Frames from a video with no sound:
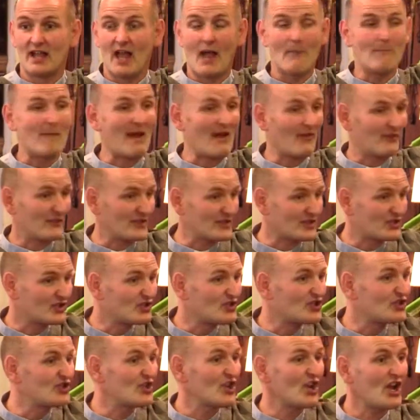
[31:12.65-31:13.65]
about this
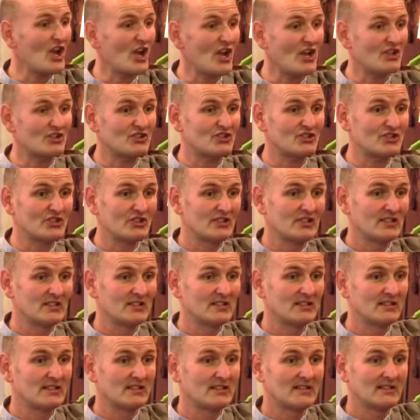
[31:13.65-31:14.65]
church.
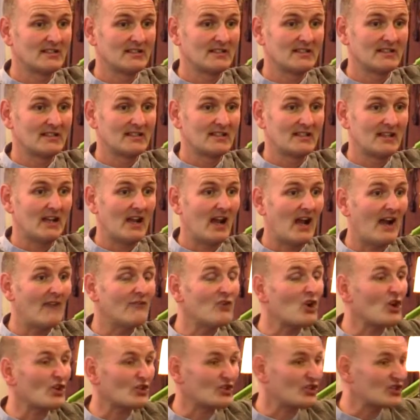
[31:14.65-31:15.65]

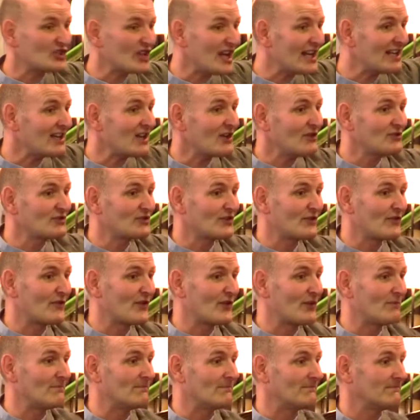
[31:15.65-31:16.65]
I've got shed loads of
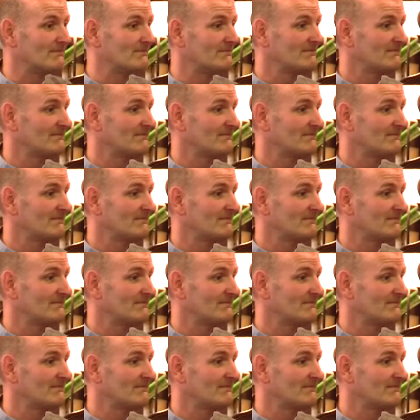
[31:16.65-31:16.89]
them.